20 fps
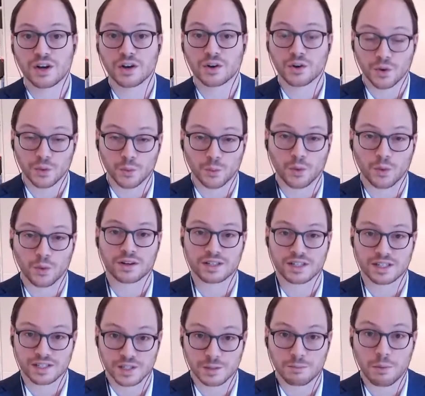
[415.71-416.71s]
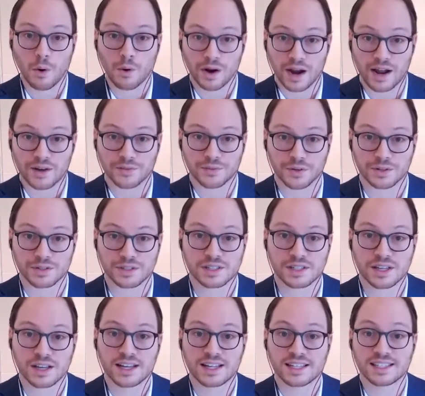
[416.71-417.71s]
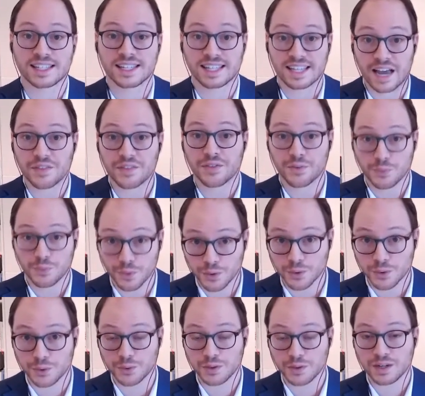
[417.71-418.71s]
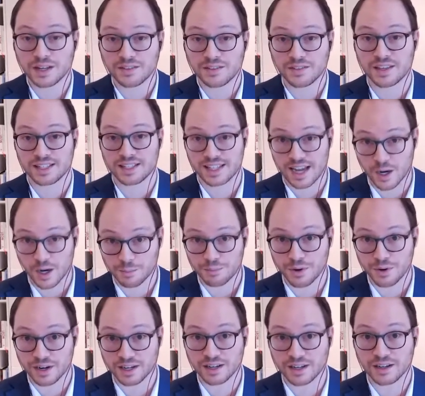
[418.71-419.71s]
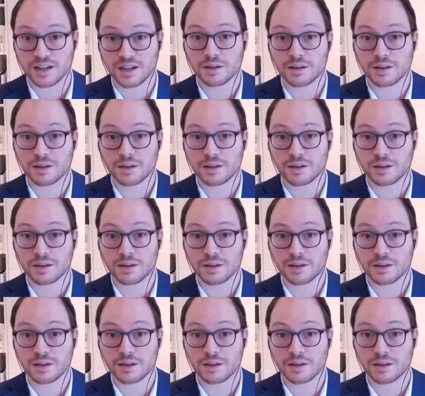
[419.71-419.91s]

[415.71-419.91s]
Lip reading: could work to support efforts to get through this outbreak,